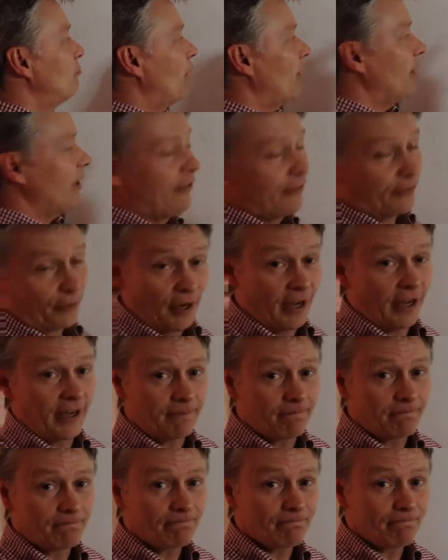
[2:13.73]
by 3.
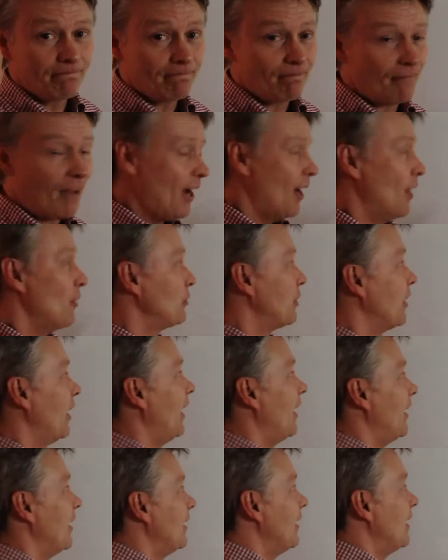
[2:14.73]

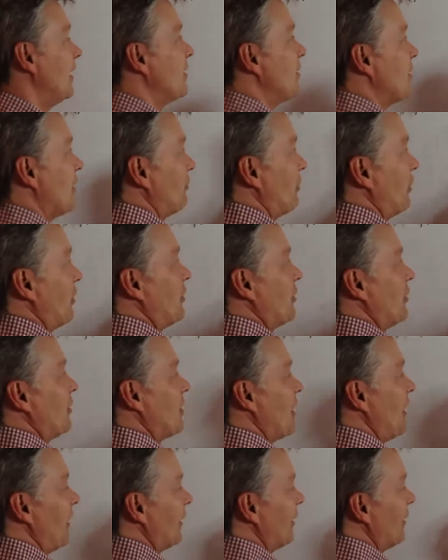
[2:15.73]
Okay, so I'm going to do
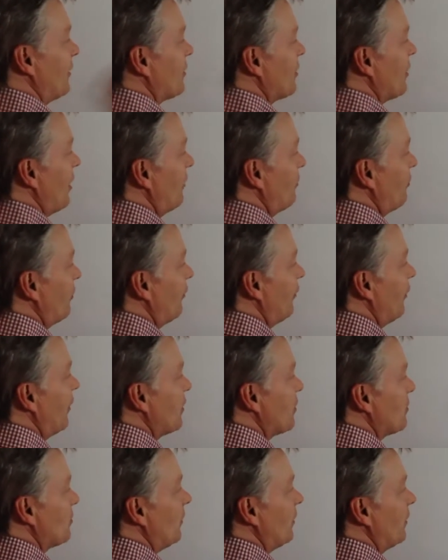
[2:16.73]
exactly the same with
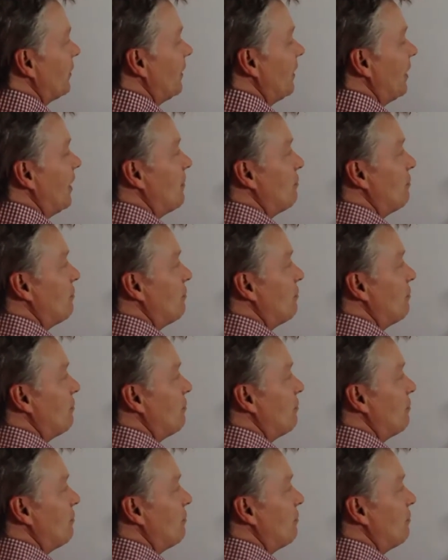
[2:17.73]
this one,